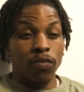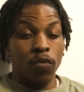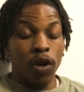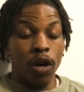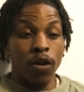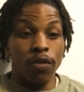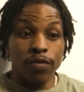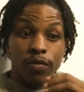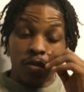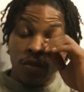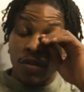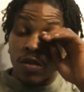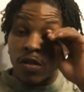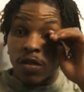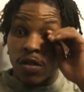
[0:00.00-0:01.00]
Well,
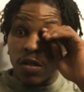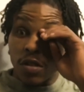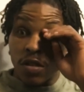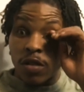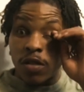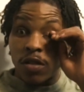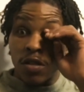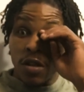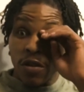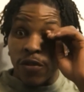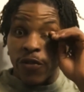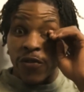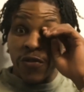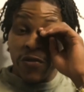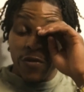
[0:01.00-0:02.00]
the
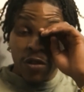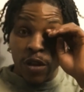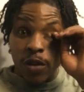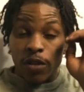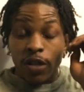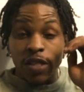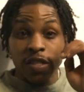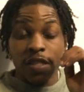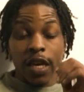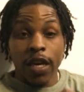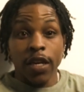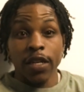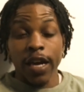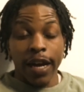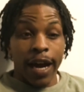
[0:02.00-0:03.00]

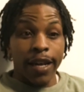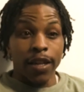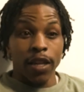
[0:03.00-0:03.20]
saying that I